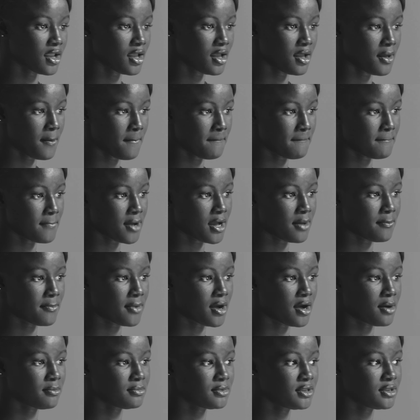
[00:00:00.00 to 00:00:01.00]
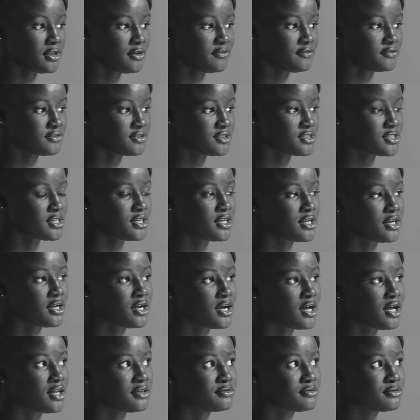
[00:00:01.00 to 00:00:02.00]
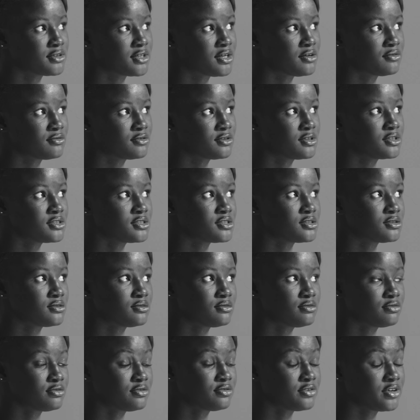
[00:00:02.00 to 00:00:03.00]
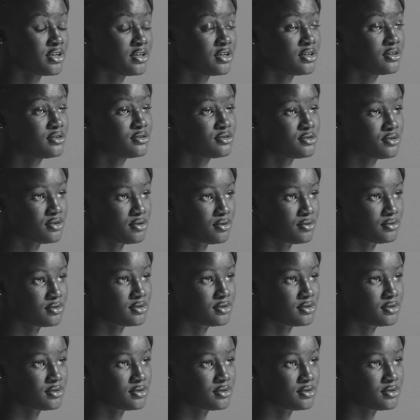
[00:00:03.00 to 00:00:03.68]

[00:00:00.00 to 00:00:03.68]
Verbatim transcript: My mom left Senegal when I was three years old.